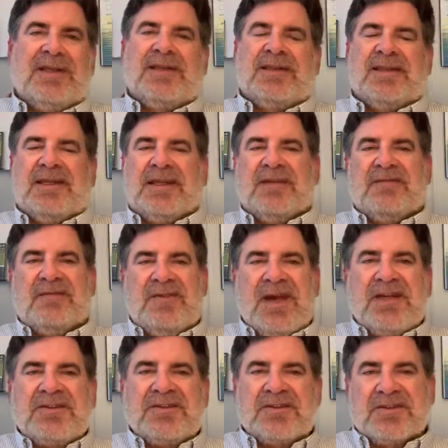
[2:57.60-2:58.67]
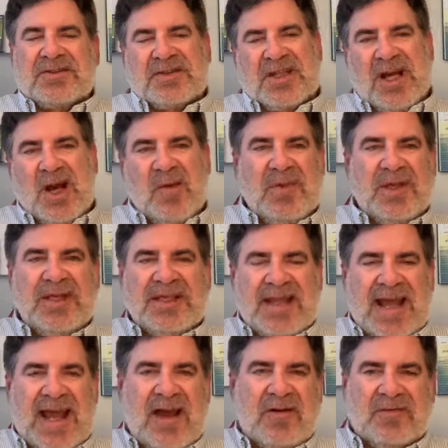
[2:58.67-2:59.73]
The investors coming
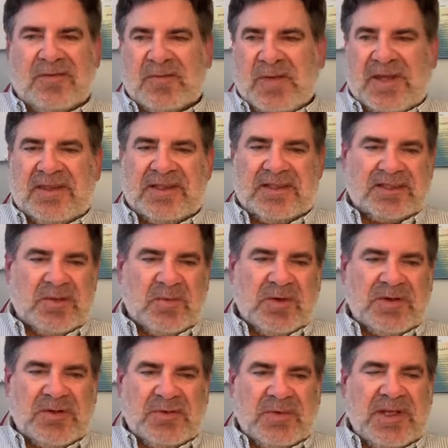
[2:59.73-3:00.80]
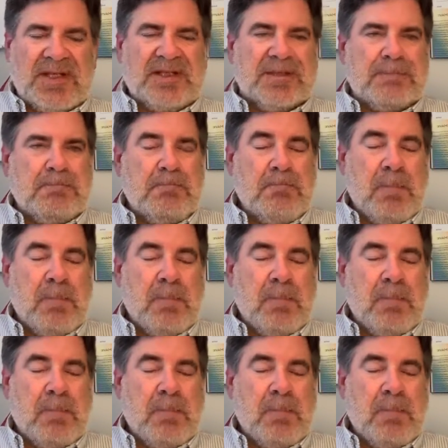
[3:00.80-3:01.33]
down from, I think, somewhere in New England